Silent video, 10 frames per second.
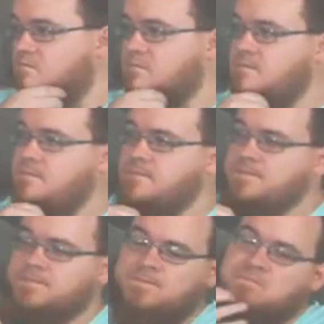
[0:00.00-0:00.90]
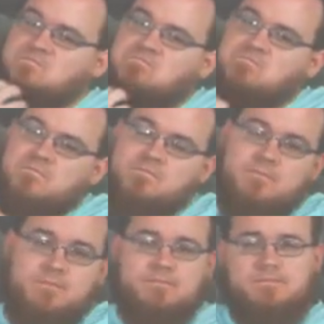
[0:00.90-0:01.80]

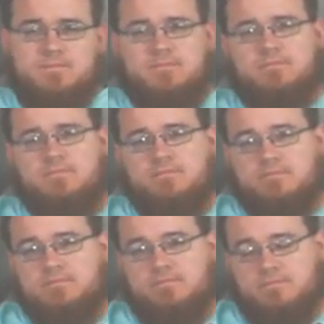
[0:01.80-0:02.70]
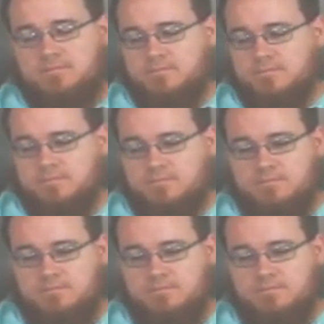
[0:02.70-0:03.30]
[no speech]